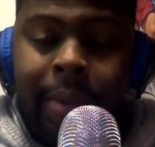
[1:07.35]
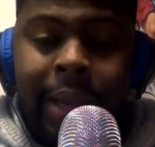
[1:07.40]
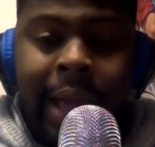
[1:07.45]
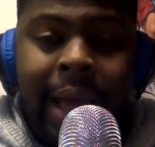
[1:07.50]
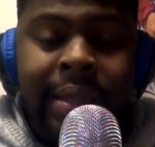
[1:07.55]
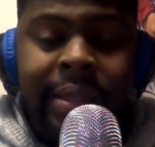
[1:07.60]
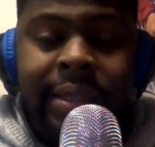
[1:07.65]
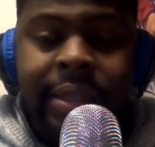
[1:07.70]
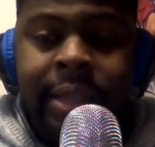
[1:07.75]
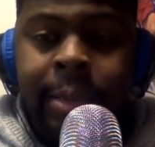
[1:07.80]

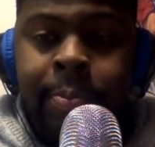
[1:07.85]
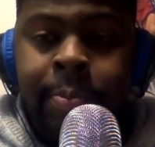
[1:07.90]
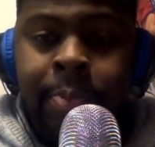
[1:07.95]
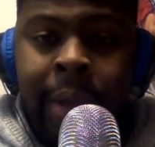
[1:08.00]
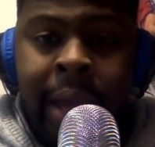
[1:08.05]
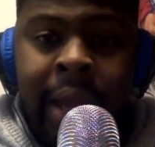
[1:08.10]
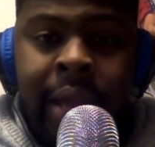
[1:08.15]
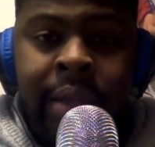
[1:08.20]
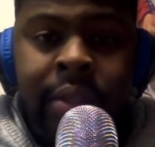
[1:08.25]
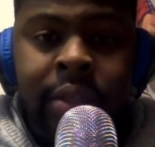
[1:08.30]
glad to see
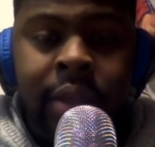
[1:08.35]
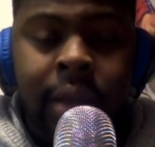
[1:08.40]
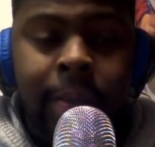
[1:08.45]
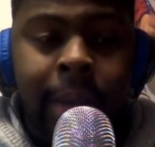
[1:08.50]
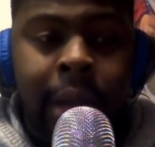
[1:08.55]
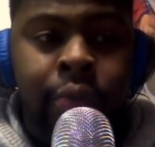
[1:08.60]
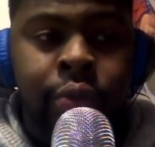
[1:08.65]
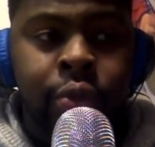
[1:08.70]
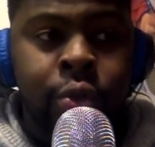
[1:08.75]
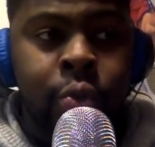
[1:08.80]
Baines come
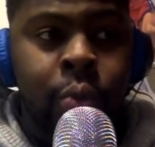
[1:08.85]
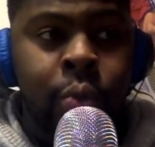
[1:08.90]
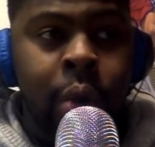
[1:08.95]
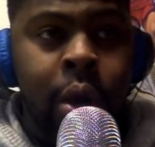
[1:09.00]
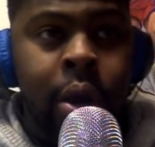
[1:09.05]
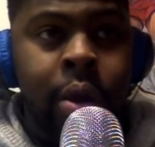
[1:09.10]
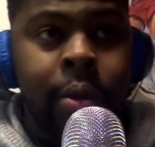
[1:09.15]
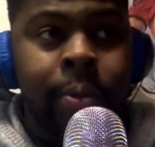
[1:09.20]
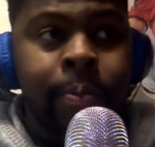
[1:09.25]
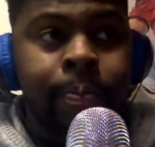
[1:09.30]
out and do
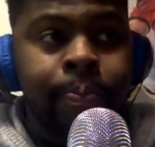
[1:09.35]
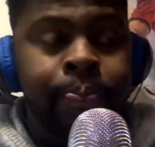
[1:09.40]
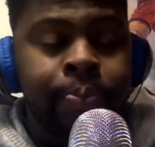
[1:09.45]
work.